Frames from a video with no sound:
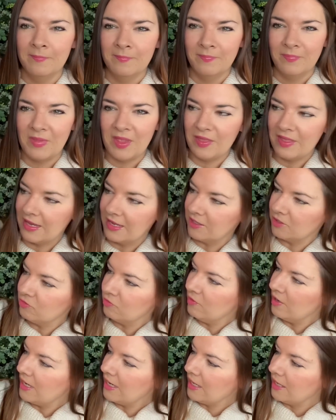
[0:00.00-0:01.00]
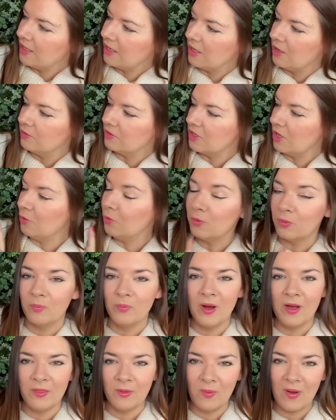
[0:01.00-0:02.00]
I think it's really cute oh
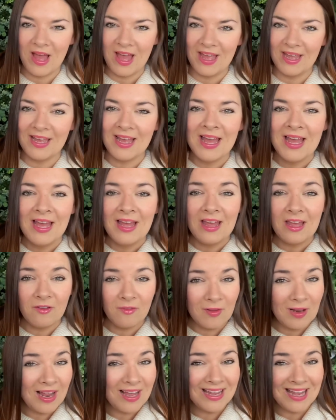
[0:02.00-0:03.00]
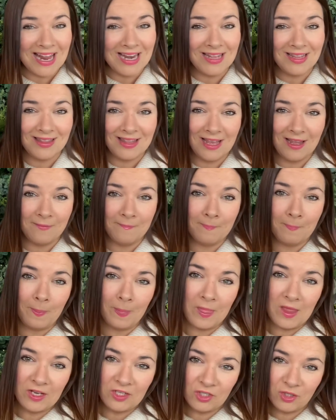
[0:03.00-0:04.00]
by the way if you like anything
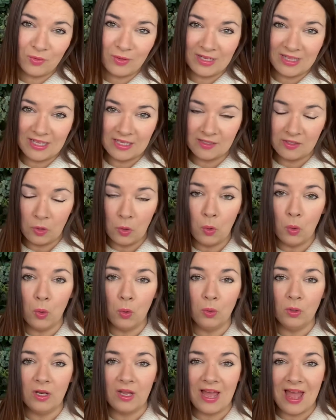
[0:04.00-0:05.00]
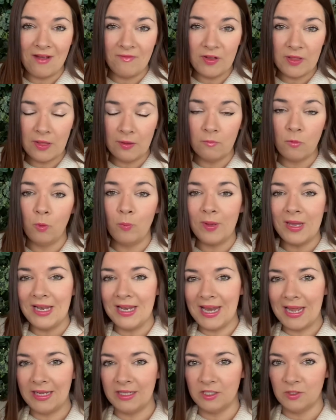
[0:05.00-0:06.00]
during this haul. Everything will be
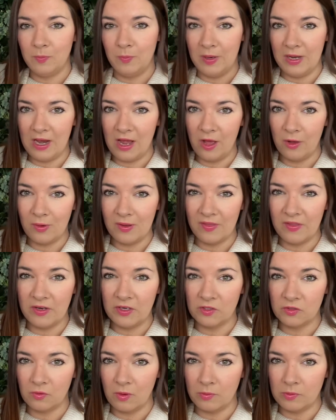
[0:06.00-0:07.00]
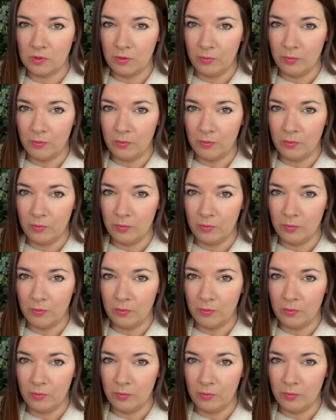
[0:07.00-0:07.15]
linked below in the description